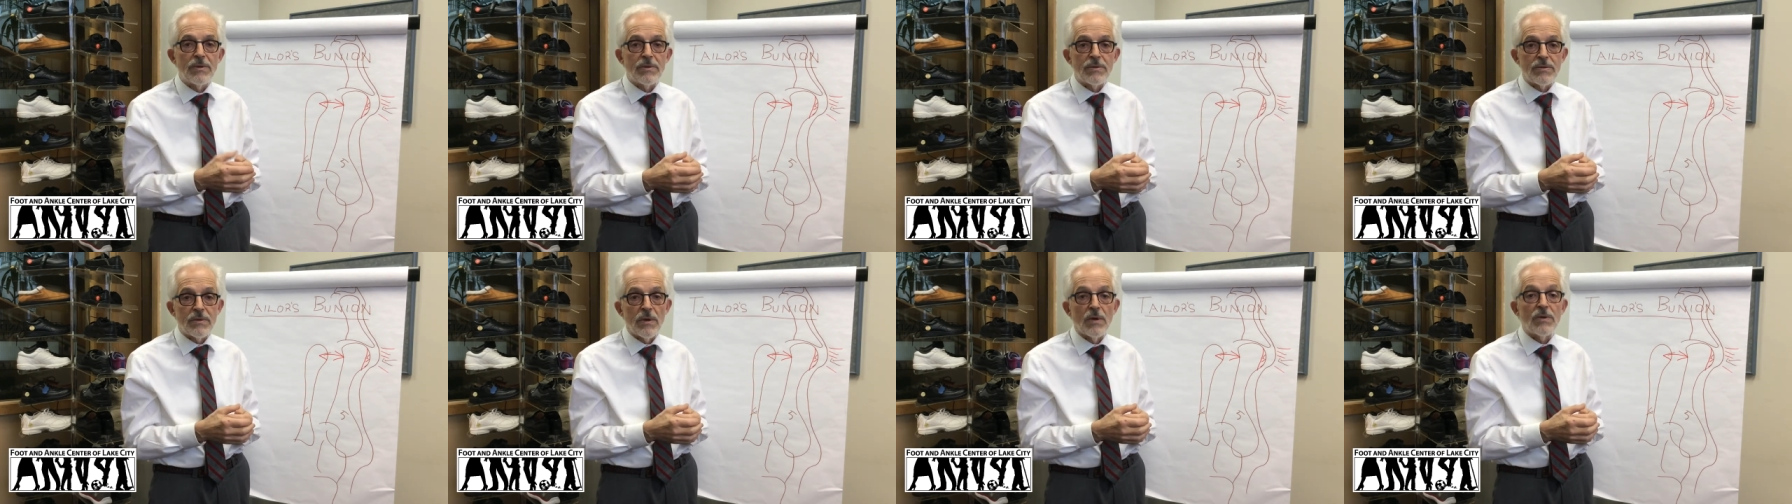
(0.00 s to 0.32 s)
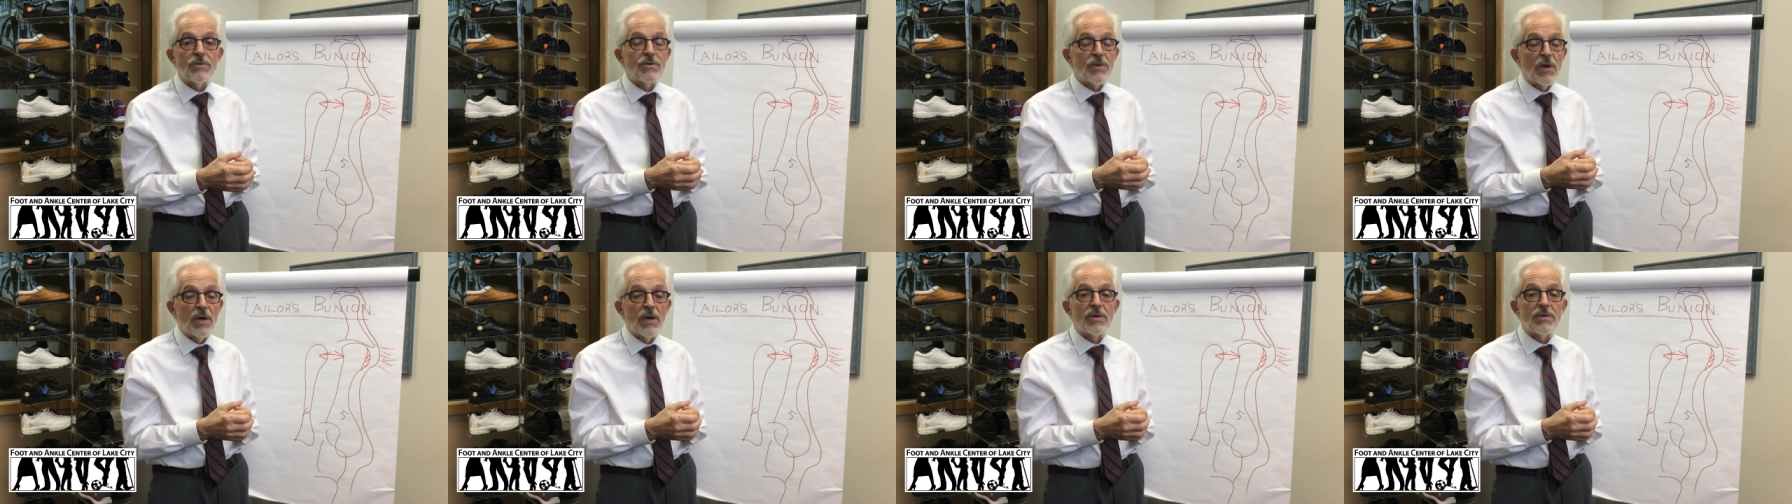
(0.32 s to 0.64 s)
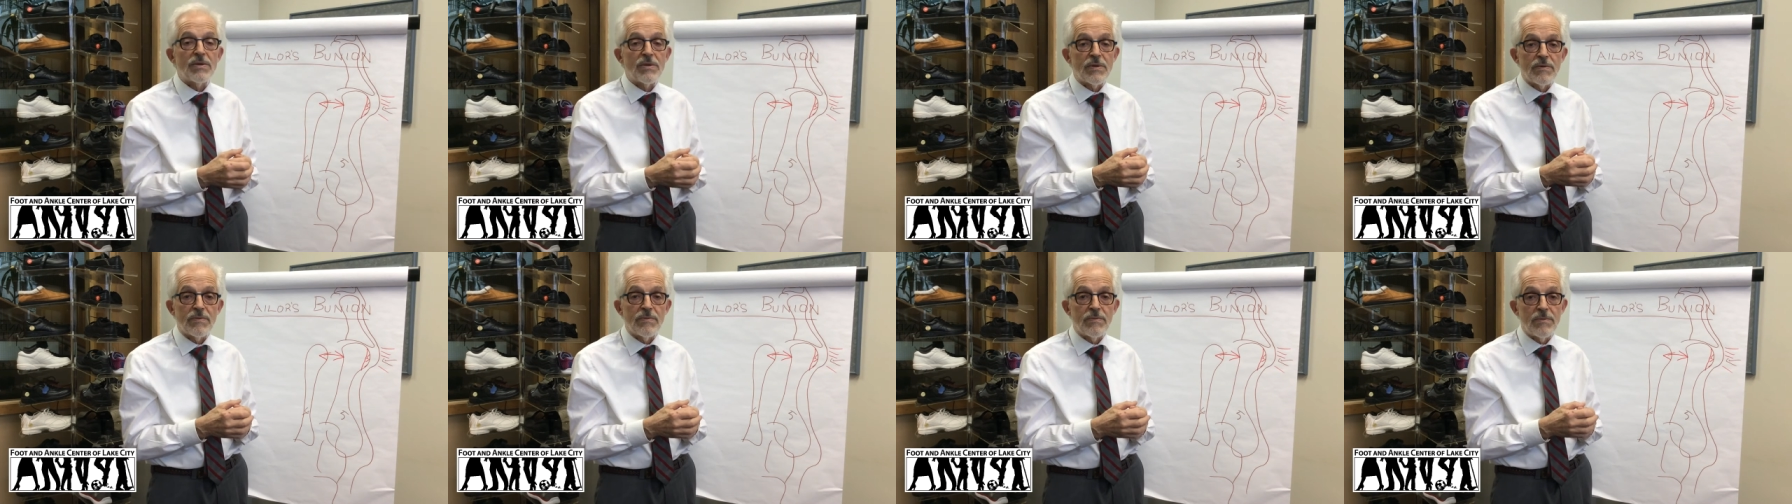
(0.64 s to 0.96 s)
such
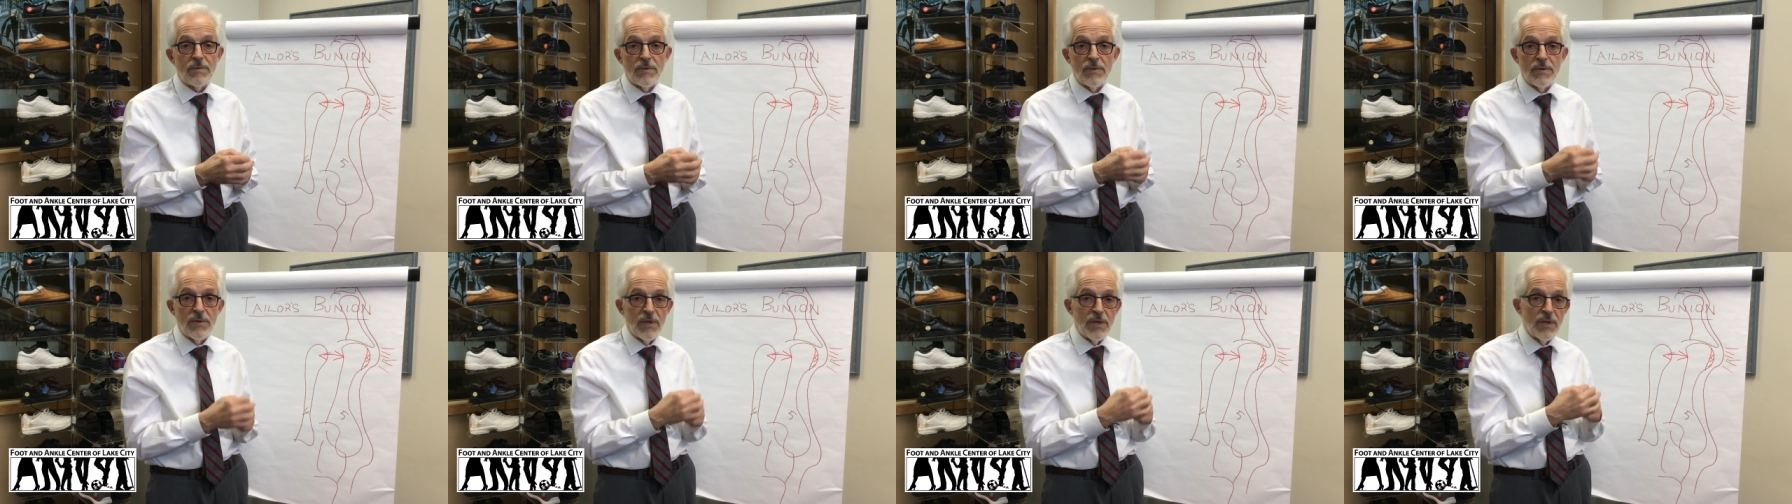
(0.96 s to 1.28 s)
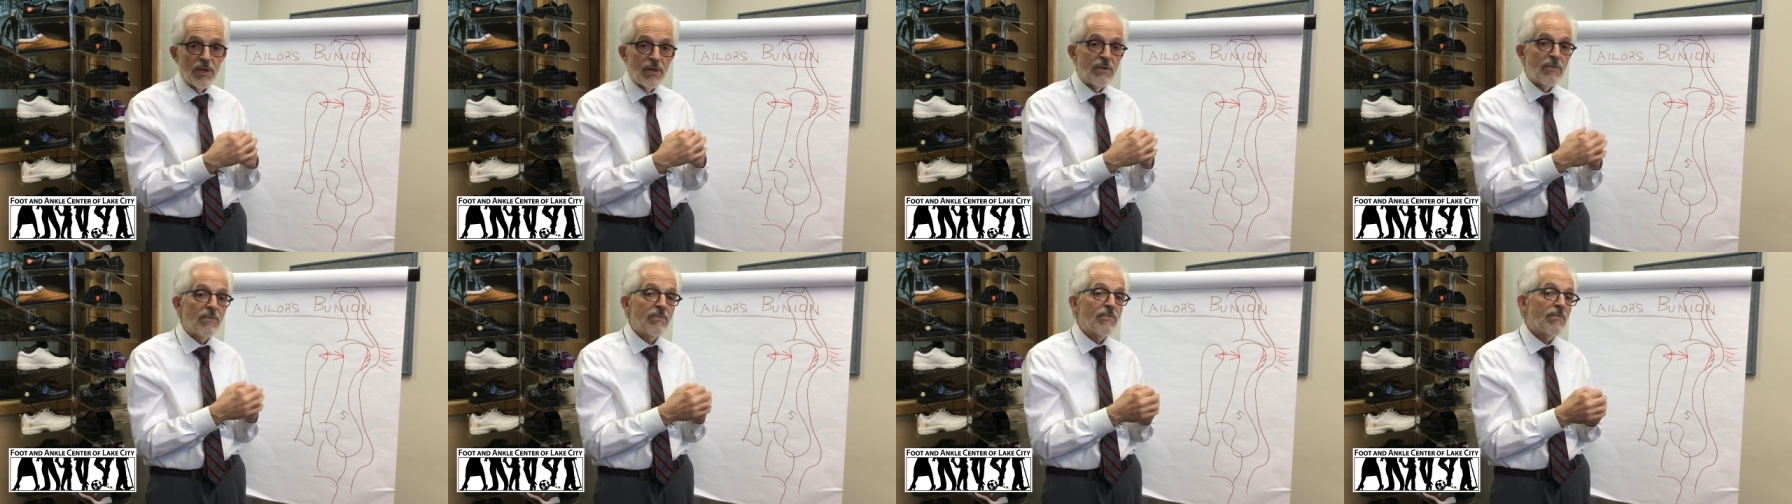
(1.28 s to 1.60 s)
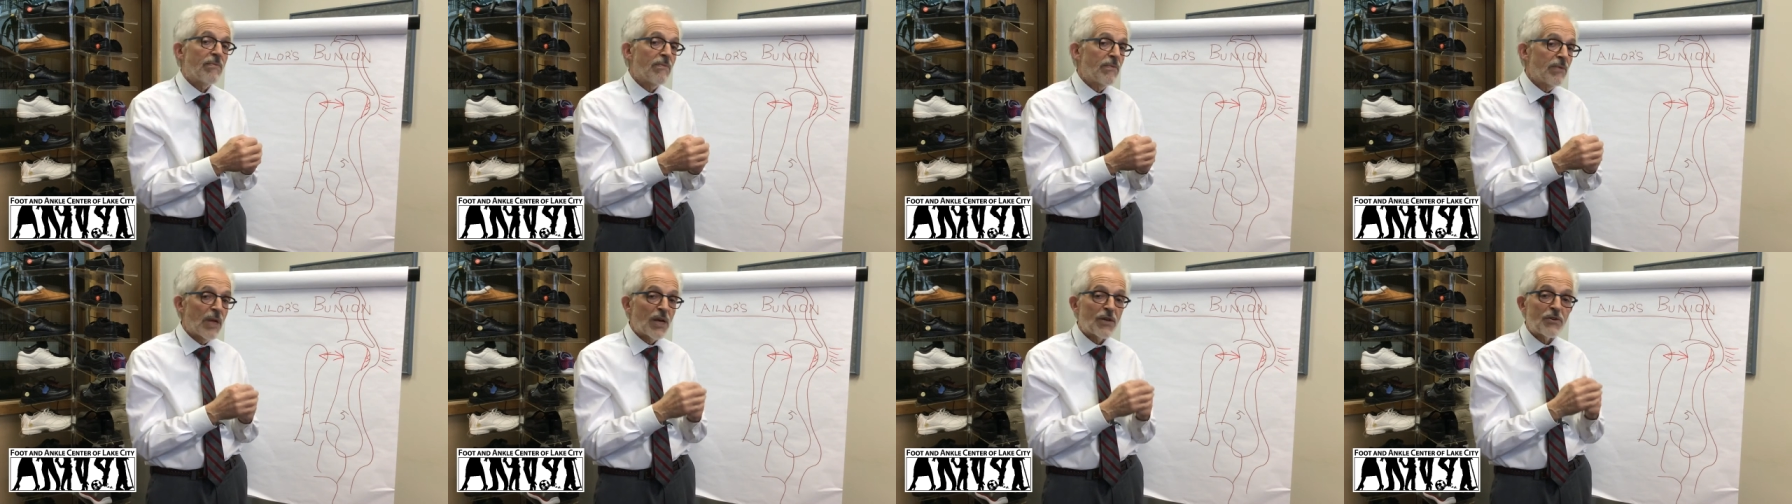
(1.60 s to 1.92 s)
as the
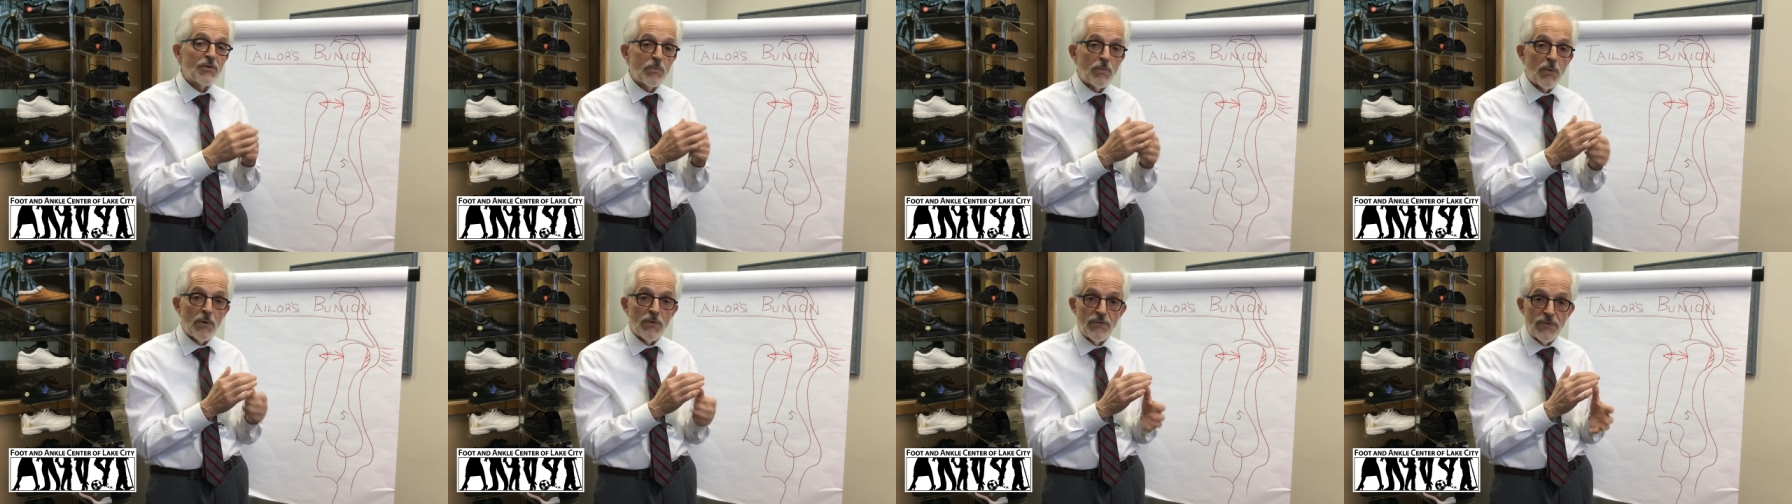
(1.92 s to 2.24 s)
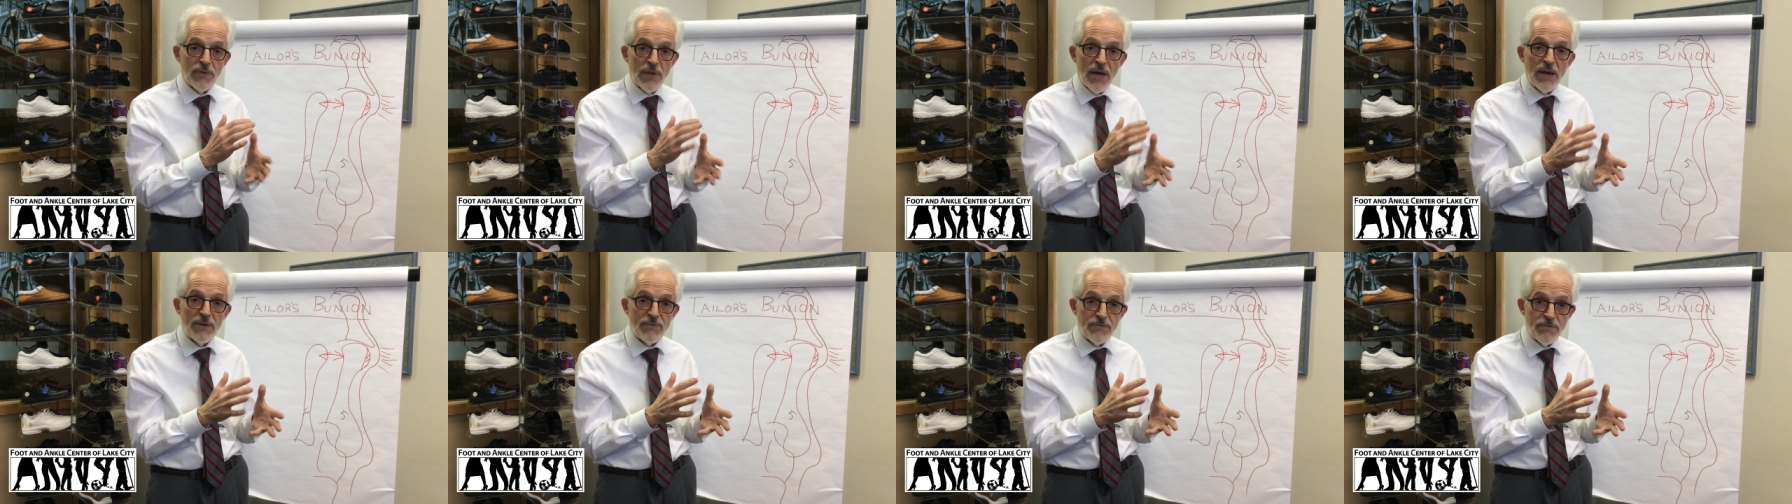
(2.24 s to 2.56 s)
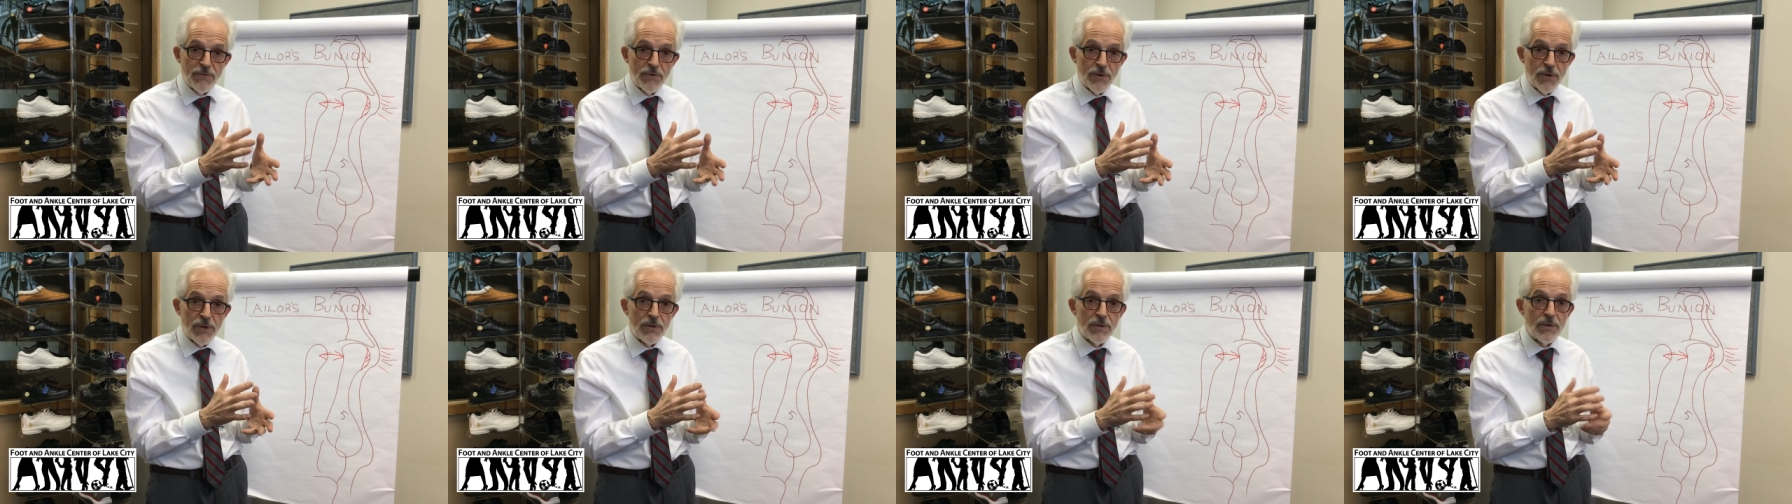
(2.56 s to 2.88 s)
flexible flat
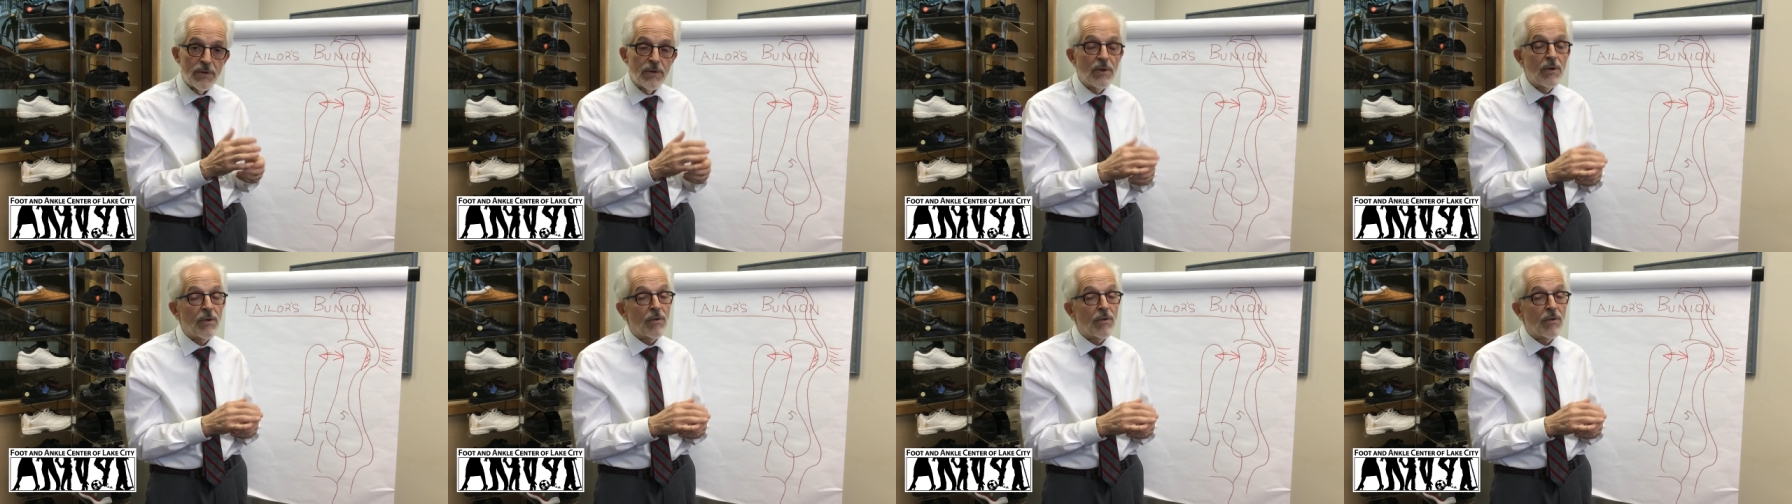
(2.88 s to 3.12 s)
foot,